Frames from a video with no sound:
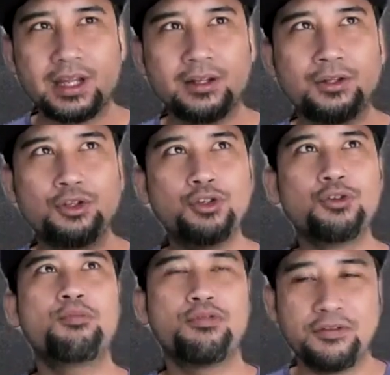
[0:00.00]
Do
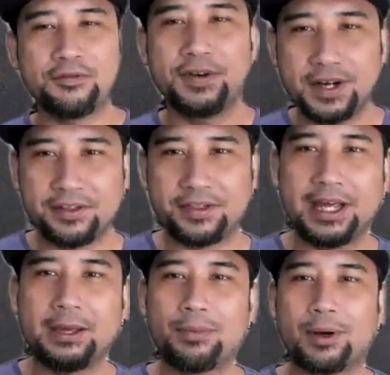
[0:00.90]
you prefer the
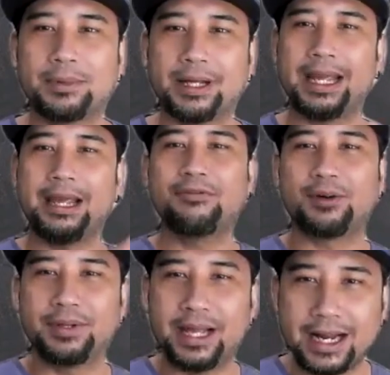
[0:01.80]
hip hop that came
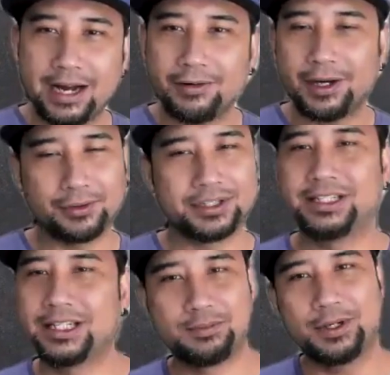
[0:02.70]
from that era, or is
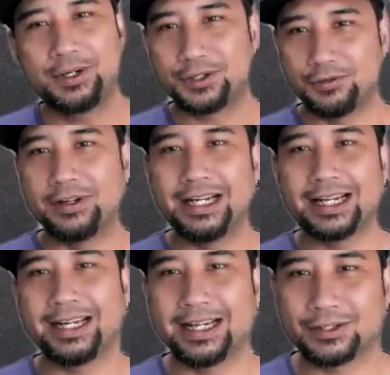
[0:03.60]
it just because you really
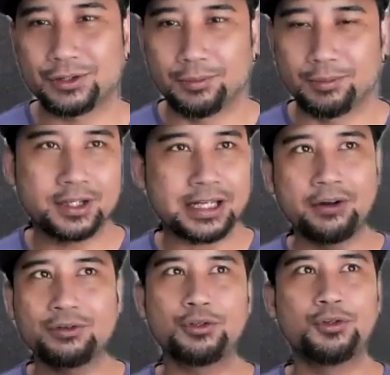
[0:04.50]
like that song? Because
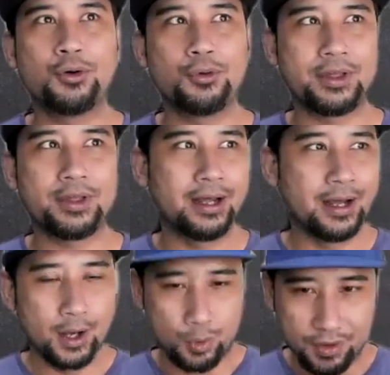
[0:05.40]
I also know that
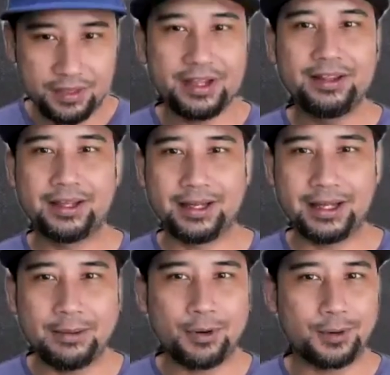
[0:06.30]
within the
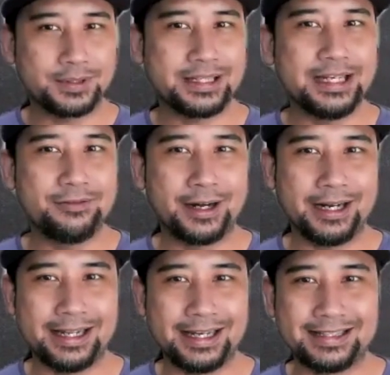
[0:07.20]
hip hop scene,
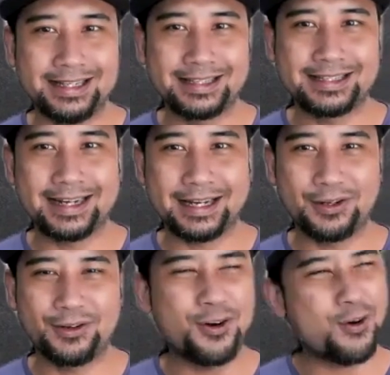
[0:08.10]
right, there's this like,
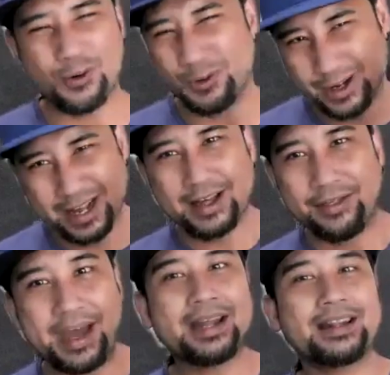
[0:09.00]

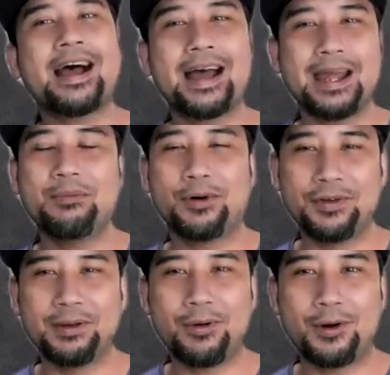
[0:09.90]
that time
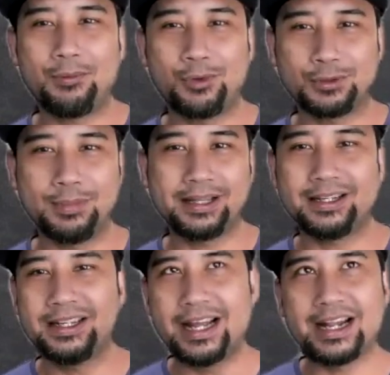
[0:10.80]
of hip hop was
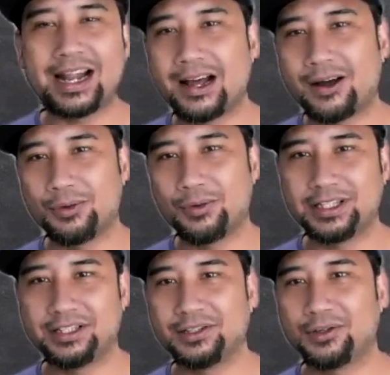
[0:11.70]
better than now,
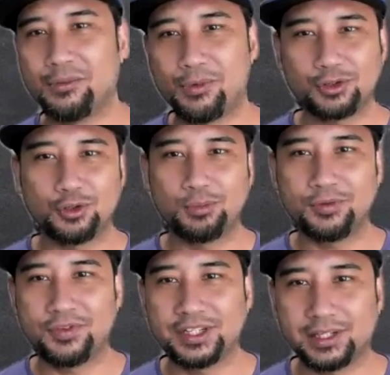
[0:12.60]
which is, more
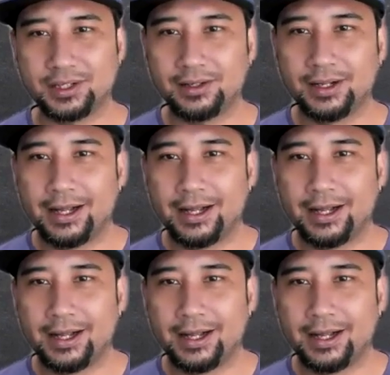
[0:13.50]
superficial,